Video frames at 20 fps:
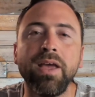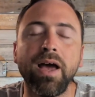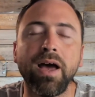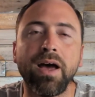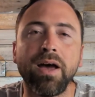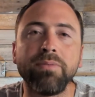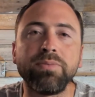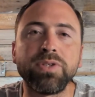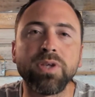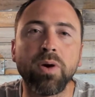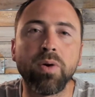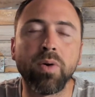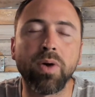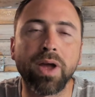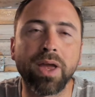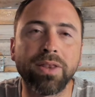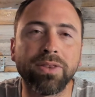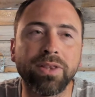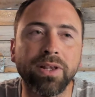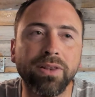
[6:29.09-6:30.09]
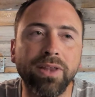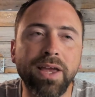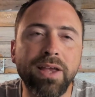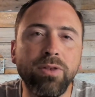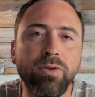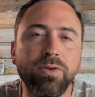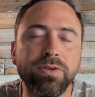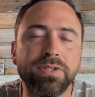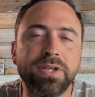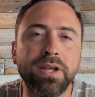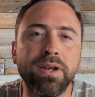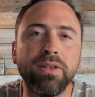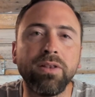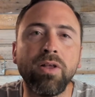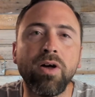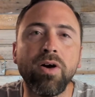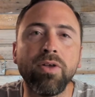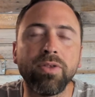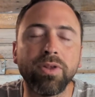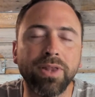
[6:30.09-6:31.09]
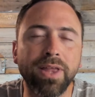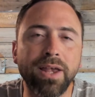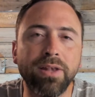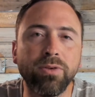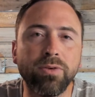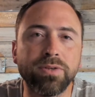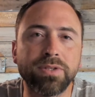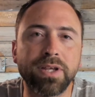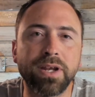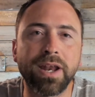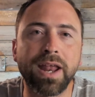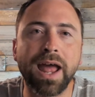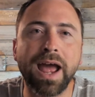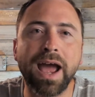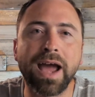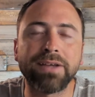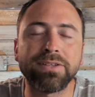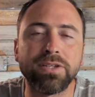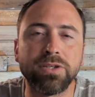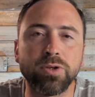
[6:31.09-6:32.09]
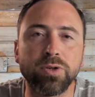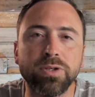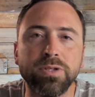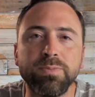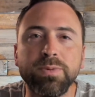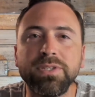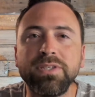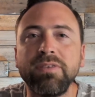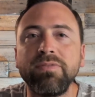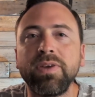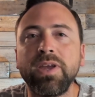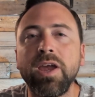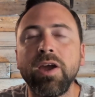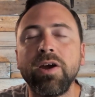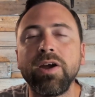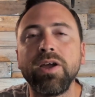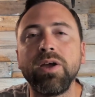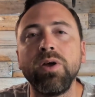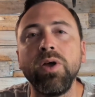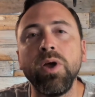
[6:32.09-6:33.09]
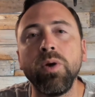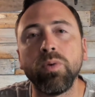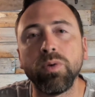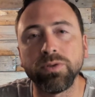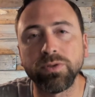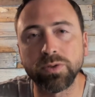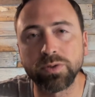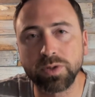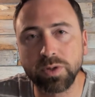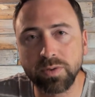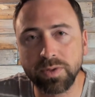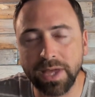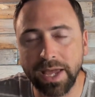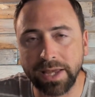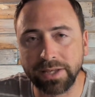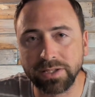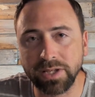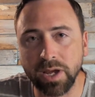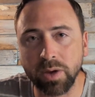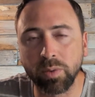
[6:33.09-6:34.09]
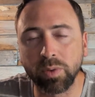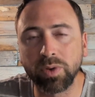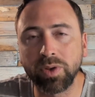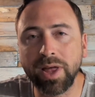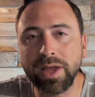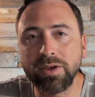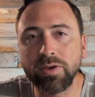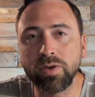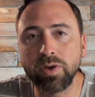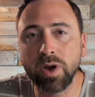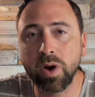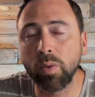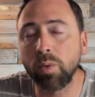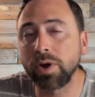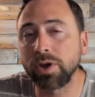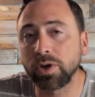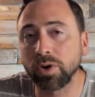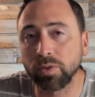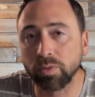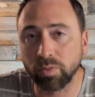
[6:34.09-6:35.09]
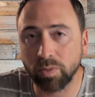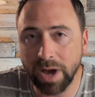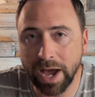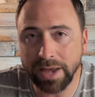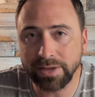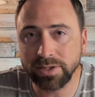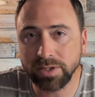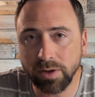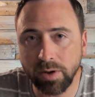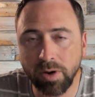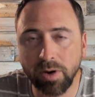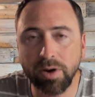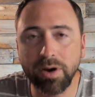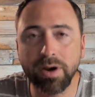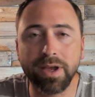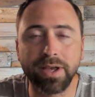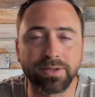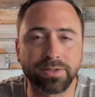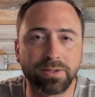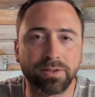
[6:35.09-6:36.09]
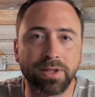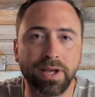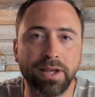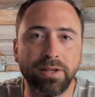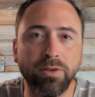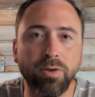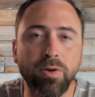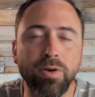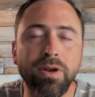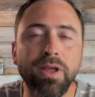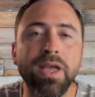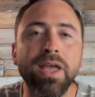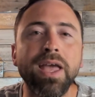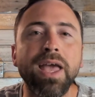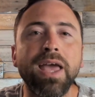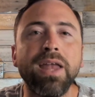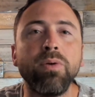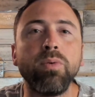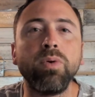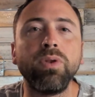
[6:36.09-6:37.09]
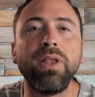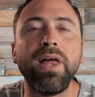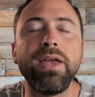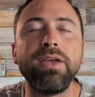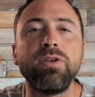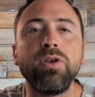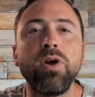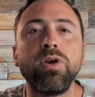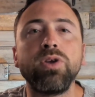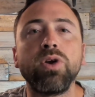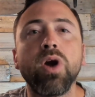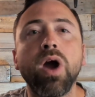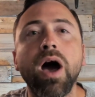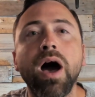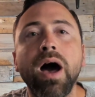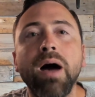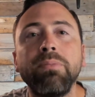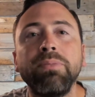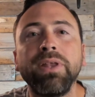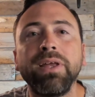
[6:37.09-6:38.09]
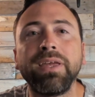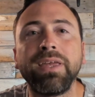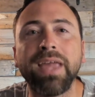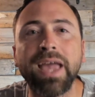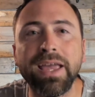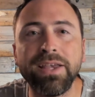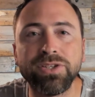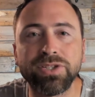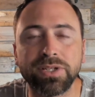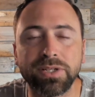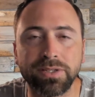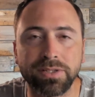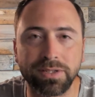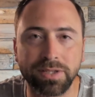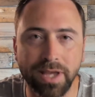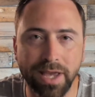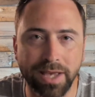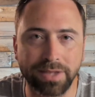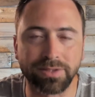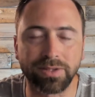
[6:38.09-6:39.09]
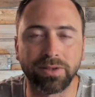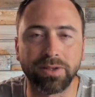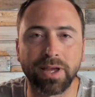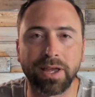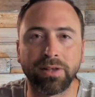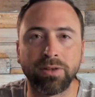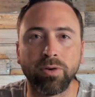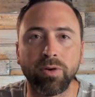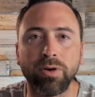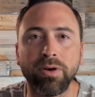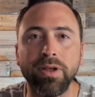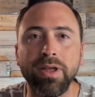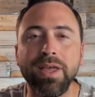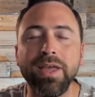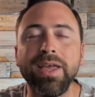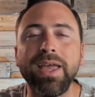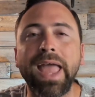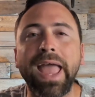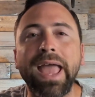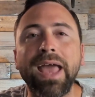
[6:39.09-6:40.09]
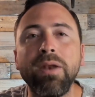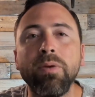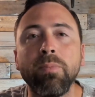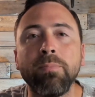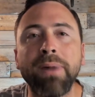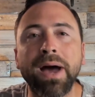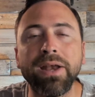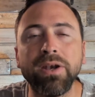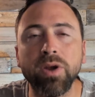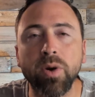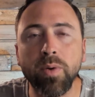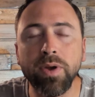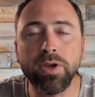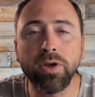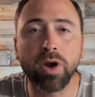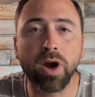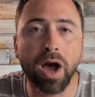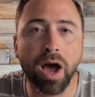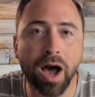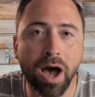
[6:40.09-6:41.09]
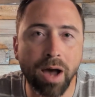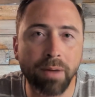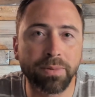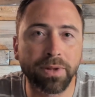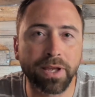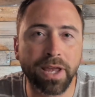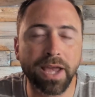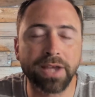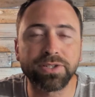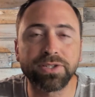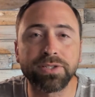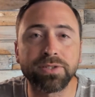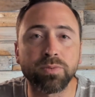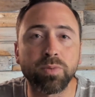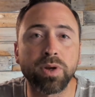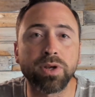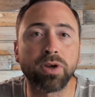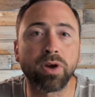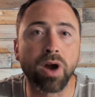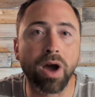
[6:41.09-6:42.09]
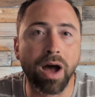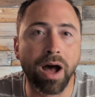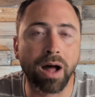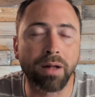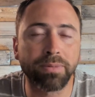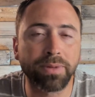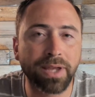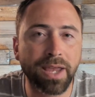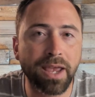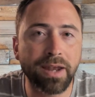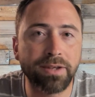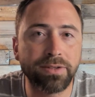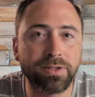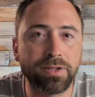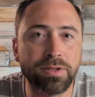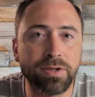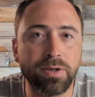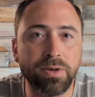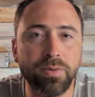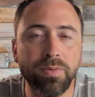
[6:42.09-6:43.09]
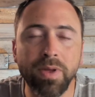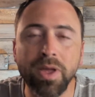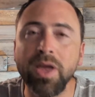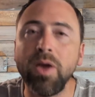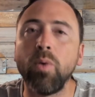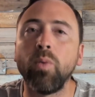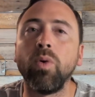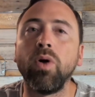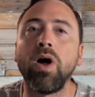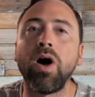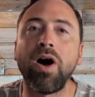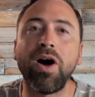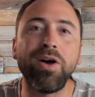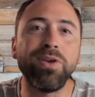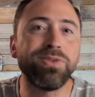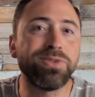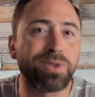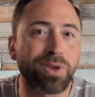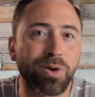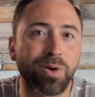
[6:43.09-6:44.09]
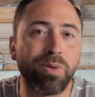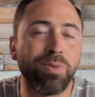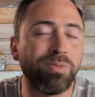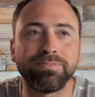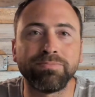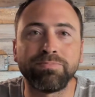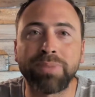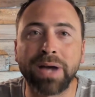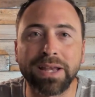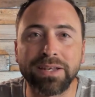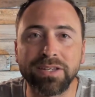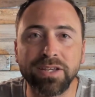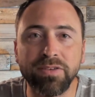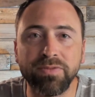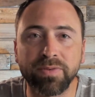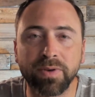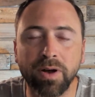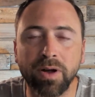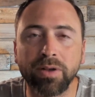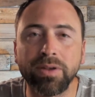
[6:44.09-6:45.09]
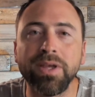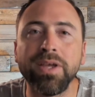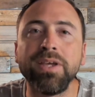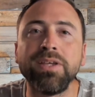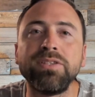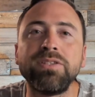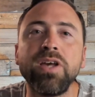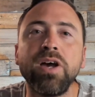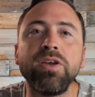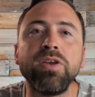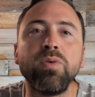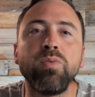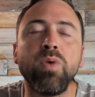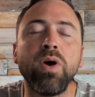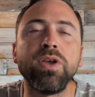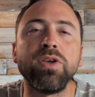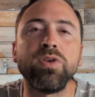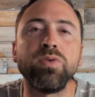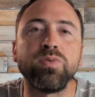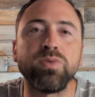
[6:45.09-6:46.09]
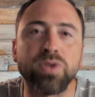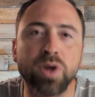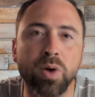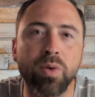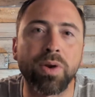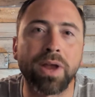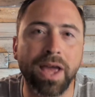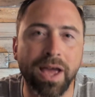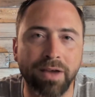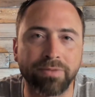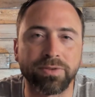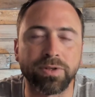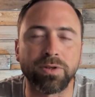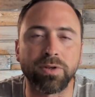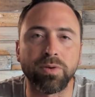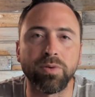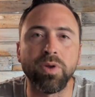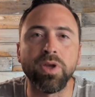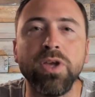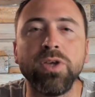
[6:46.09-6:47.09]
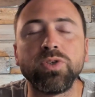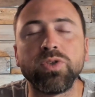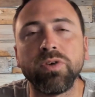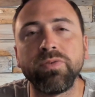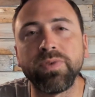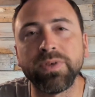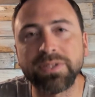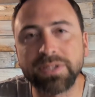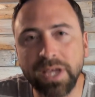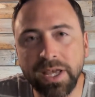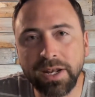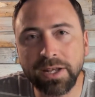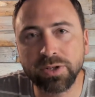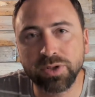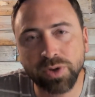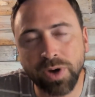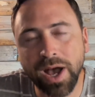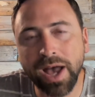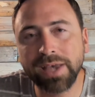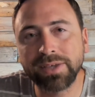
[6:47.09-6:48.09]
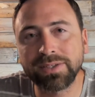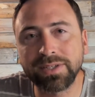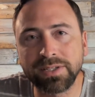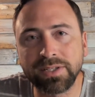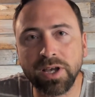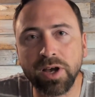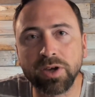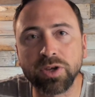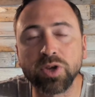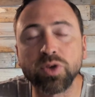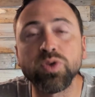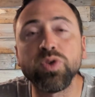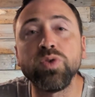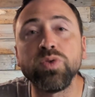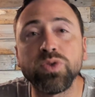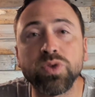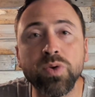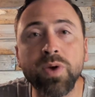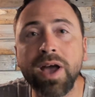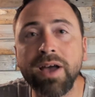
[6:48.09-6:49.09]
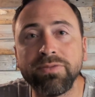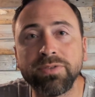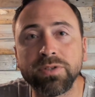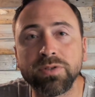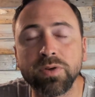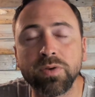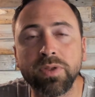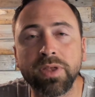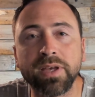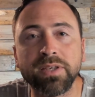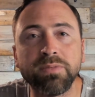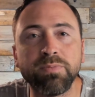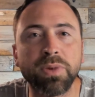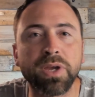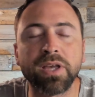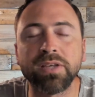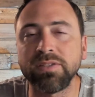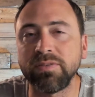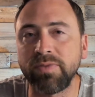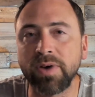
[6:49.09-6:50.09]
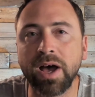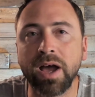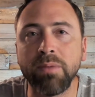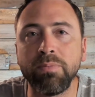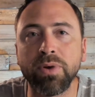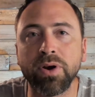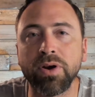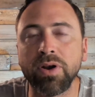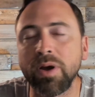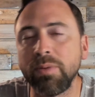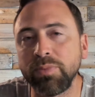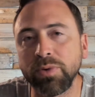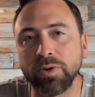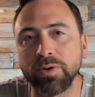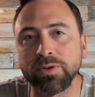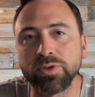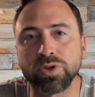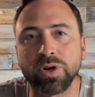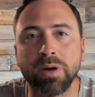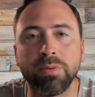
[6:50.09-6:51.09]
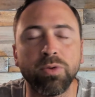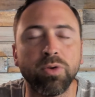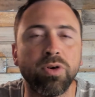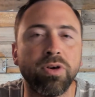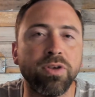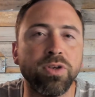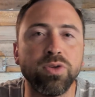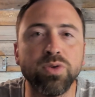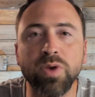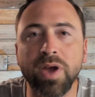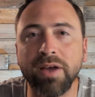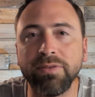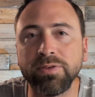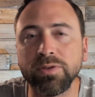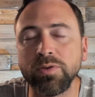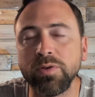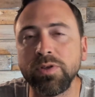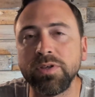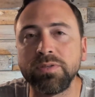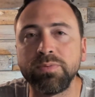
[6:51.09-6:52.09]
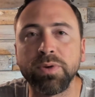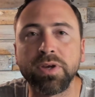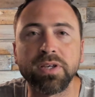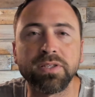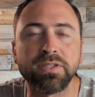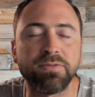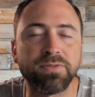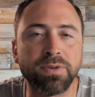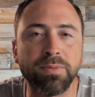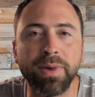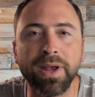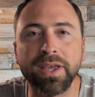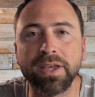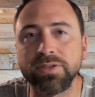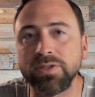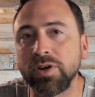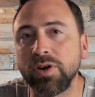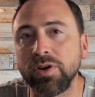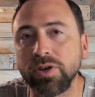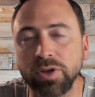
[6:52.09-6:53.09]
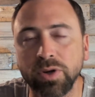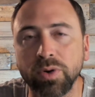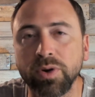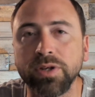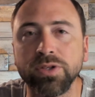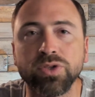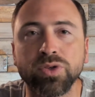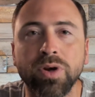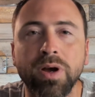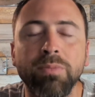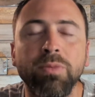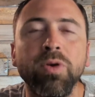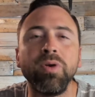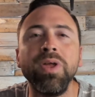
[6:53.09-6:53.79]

So the Landlord Tenant Law, the Landlord Tenant Act in your specific area will do two things. It will let you know what your rights are as the landlord, and it will let you know your obligations as the landlord. And by knowing your obligations and what you're obligated to do will also, by default, tell you what you don't have to do. So if a tenant tries to tell you, you do have to do this because if I burn up, you're in trouble, or you do have to do this because if somebody gets hurt, you're in trouble.